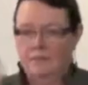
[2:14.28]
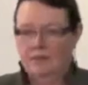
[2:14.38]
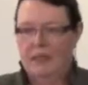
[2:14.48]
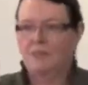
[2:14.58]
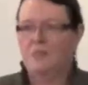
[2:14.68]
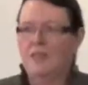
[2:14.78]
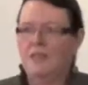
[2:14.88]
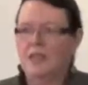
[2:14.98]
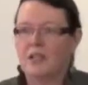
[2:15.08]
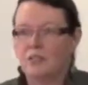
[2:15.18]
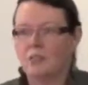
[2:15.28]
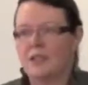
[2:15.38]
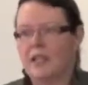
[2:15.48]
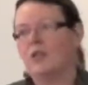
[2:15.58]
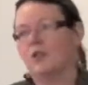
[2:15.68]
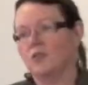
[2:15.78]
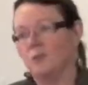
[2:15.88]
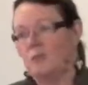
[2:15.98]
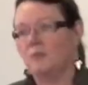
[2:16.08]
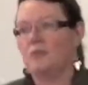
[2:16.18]
as Rita Duncan was saying also
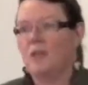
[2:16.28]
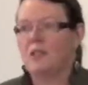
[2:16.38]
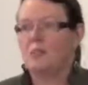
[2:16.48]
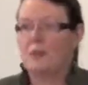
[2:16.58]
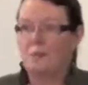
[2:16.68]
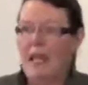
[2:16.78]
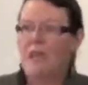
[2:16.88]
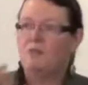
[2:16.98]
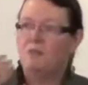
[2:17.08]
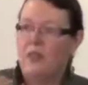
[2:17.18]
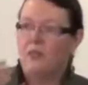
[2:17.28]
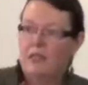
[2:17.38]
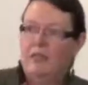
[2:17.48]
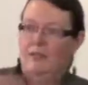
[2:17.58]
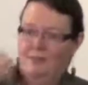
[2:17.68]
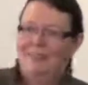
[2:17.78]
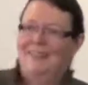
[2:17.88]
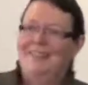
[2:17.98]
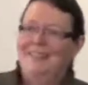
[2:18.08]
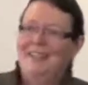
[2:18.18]
maybe for us, being paid fairly,
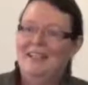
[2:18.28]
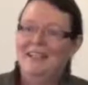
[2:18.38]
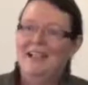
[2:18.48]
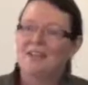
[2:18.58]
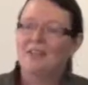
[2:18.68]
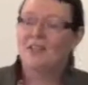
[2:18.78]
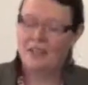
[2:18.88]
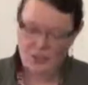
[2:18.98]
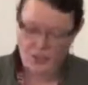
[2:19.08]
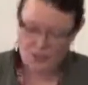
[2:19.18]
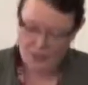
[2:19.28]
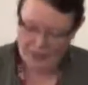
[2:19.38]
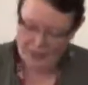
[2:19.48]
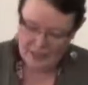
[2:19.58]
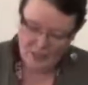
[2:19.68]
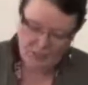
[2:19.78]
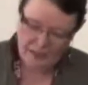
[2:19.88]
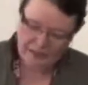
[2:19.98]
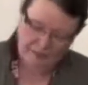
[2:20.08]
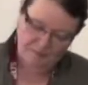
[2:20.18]
yeah, it has a lot to do with that as
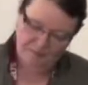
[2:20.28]
well.